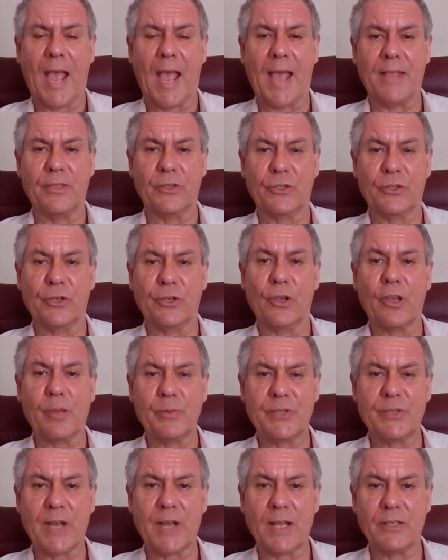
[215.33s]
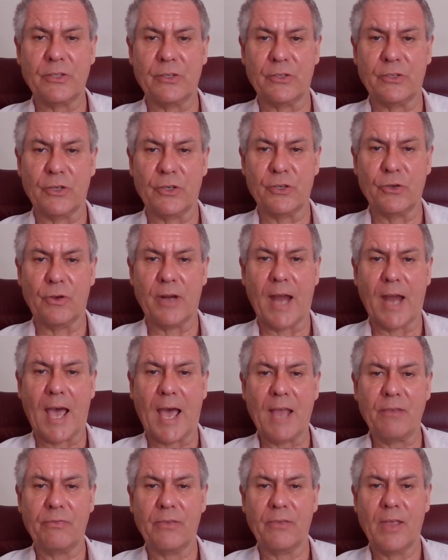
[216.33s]
And the circumstances in your
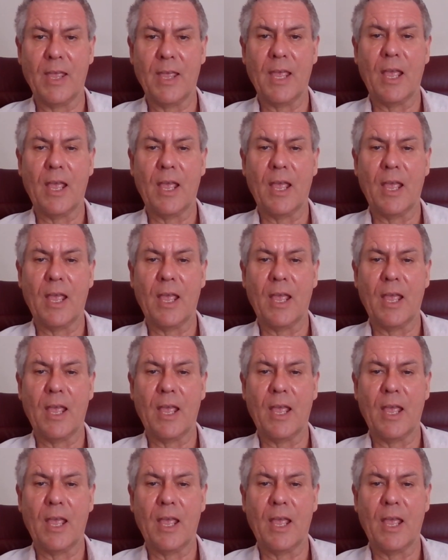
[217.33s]
life